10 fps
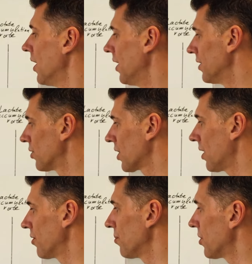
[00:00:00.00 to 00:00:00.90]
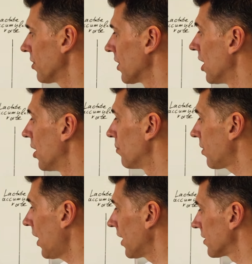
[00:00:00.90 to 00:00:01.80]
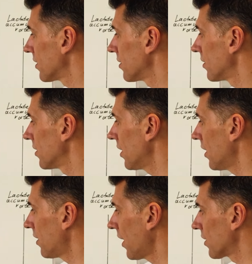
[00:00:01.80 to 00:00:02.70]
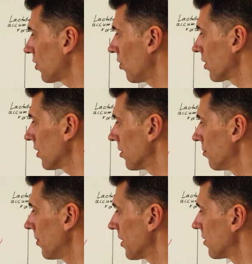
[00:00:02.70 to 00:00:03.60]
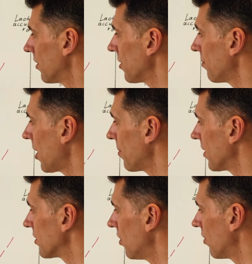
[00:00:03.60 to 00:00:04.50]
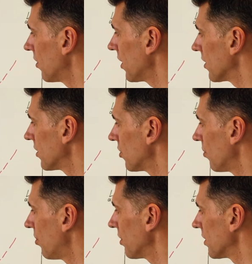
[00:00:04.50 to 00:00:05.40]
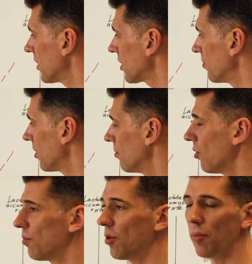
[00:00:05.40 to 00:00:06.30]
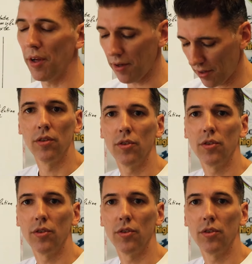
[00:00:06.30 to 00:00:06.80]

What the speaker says: in the recovery period, plus it takes longer, right? Maybe it's only at 0.6 millimole per minute.